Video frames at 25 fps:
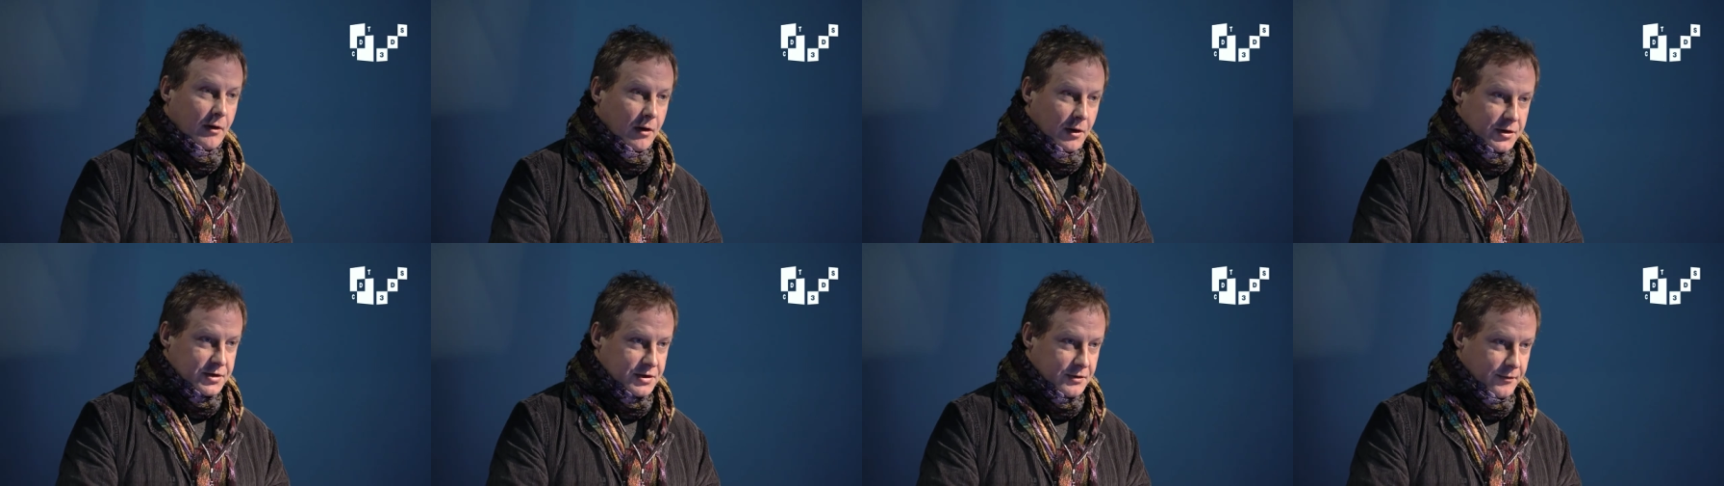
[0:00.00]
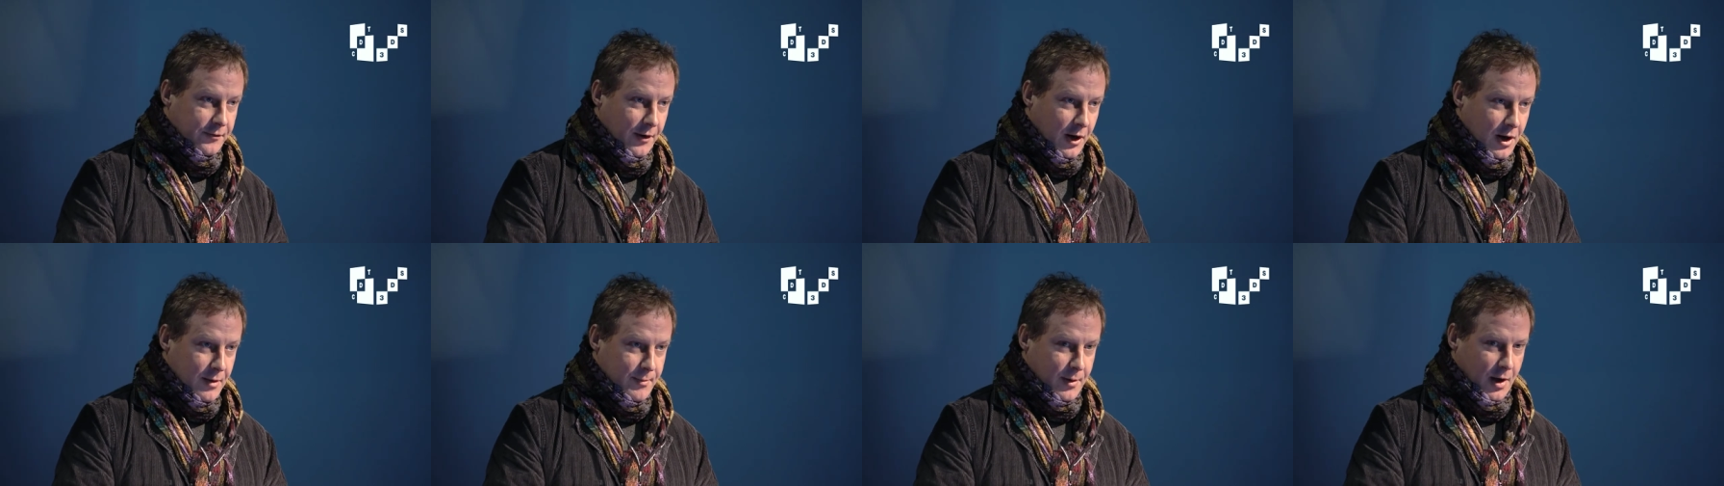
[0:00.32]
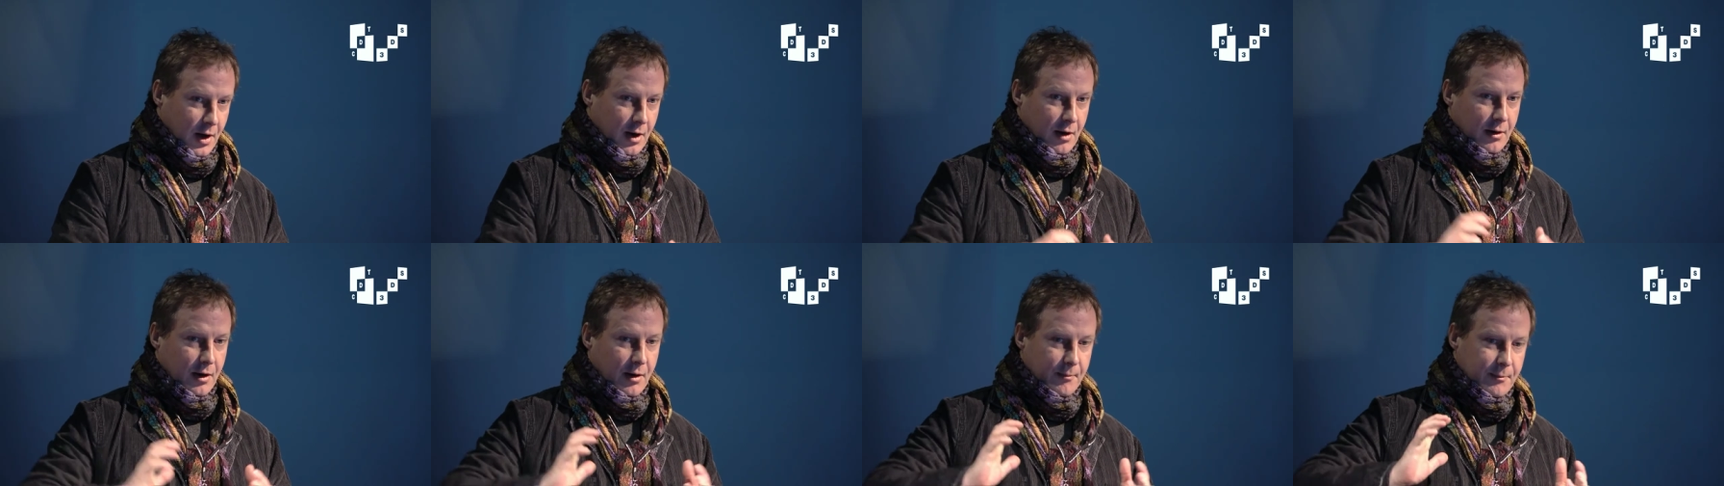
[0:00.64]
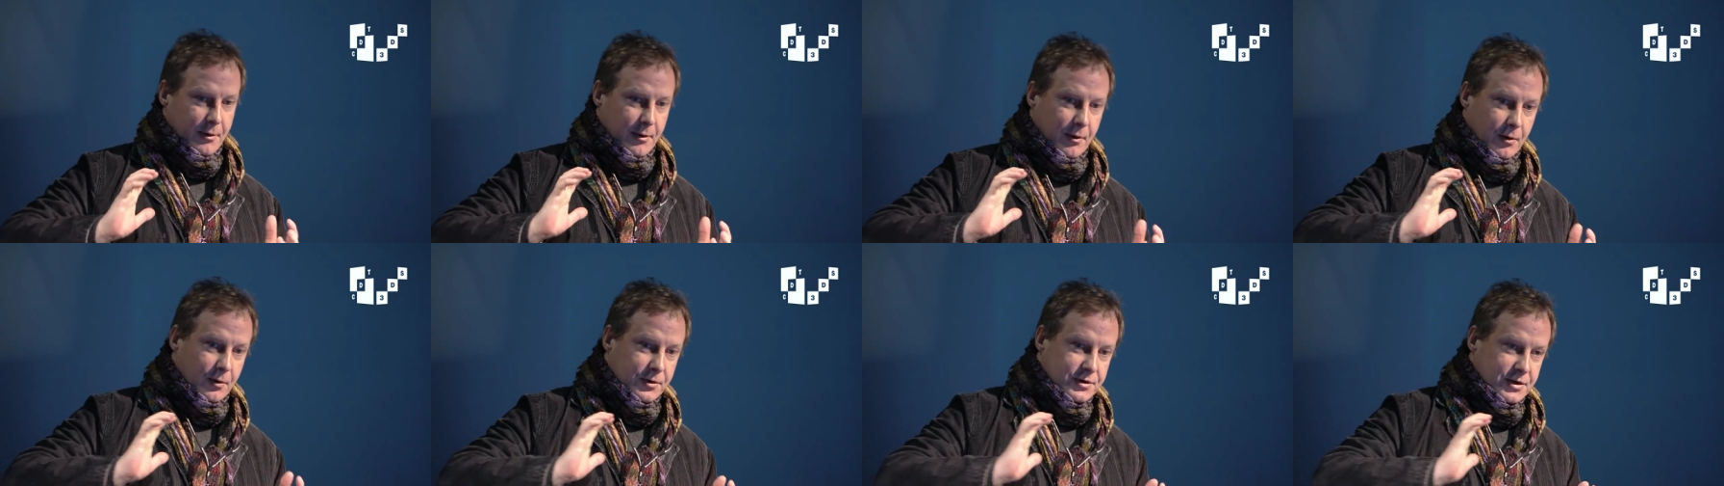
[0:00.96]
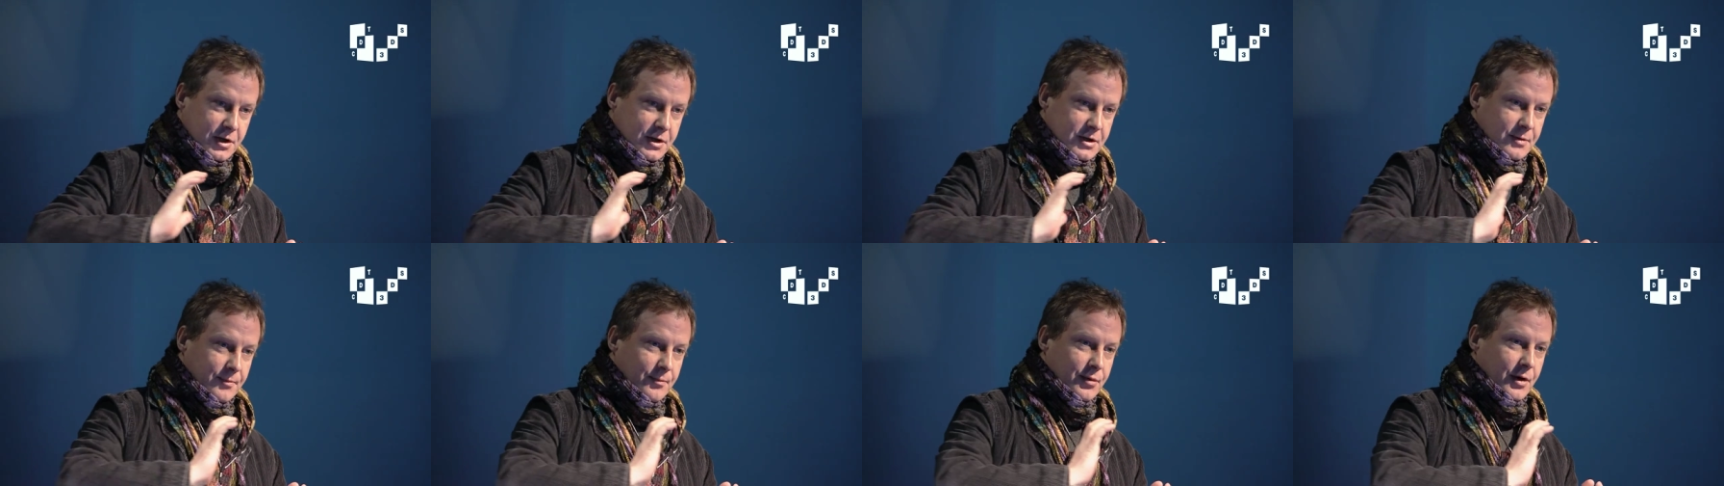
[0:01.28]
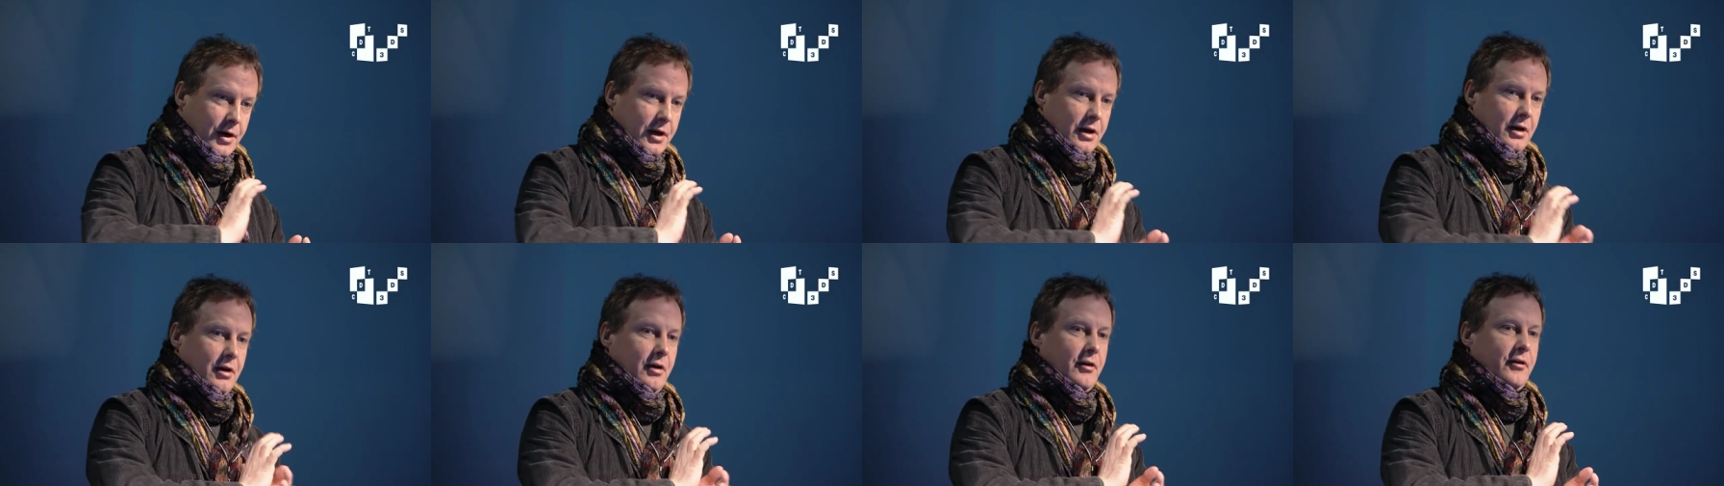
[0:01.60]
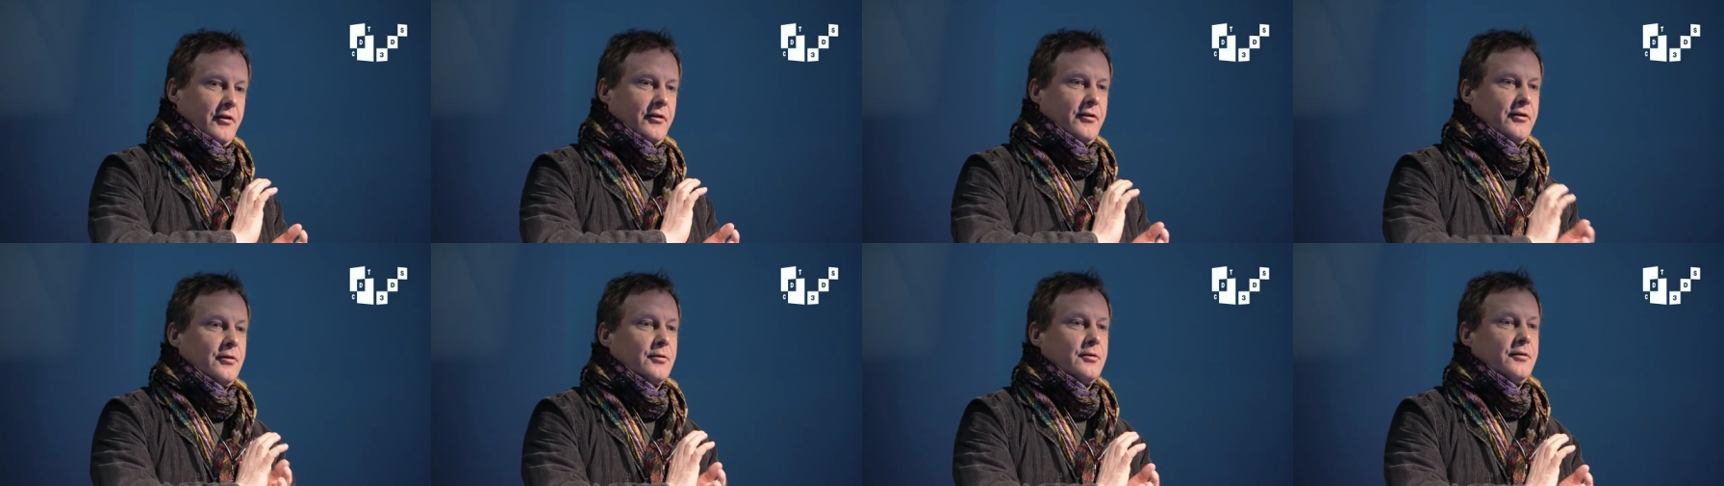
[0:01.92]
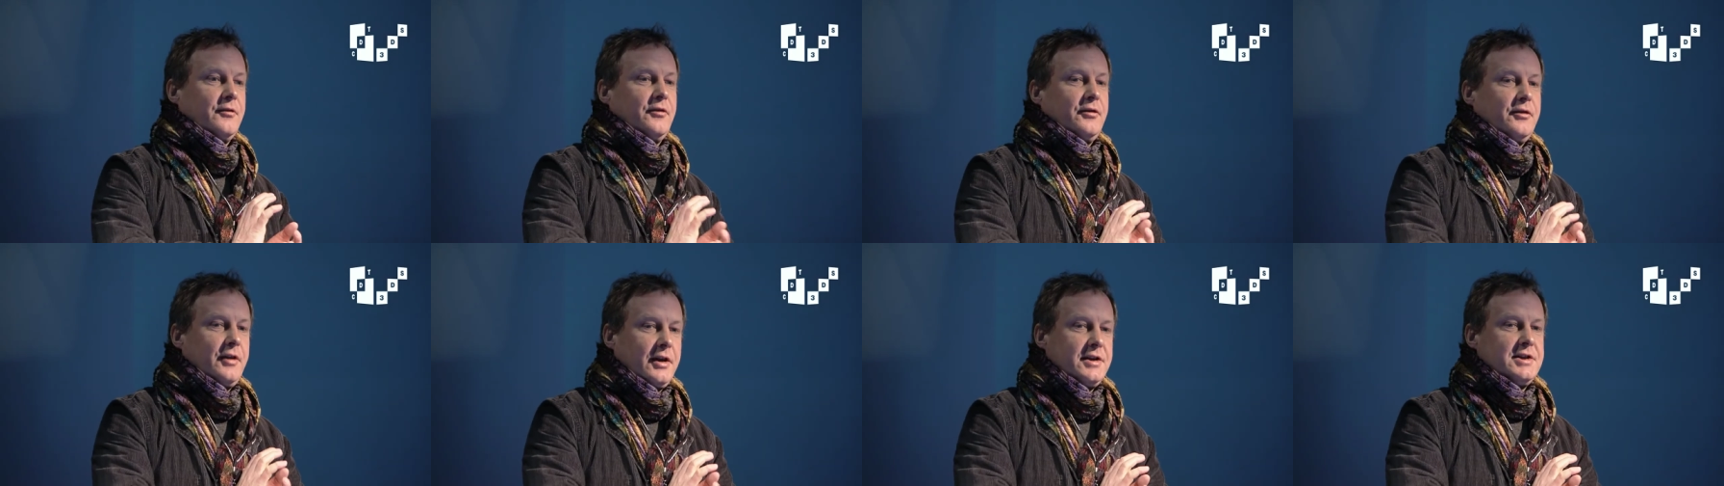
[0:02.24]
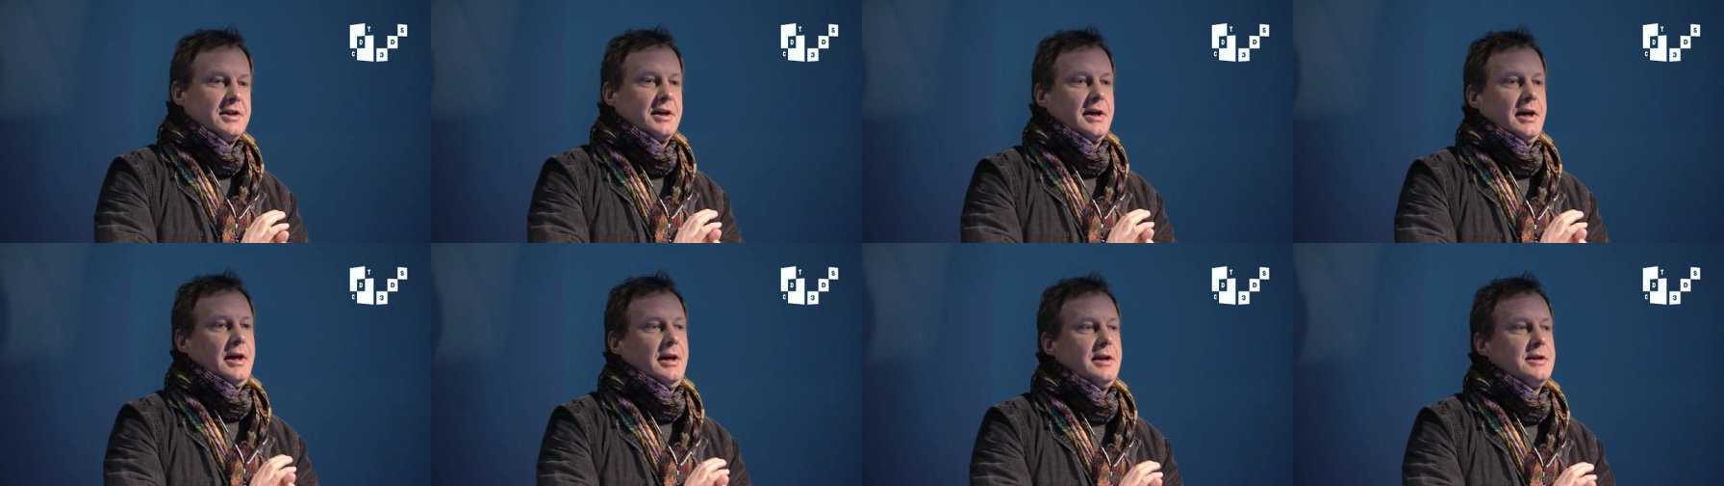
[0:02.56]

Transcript: claustrophobia, but also to bring you sort of sitting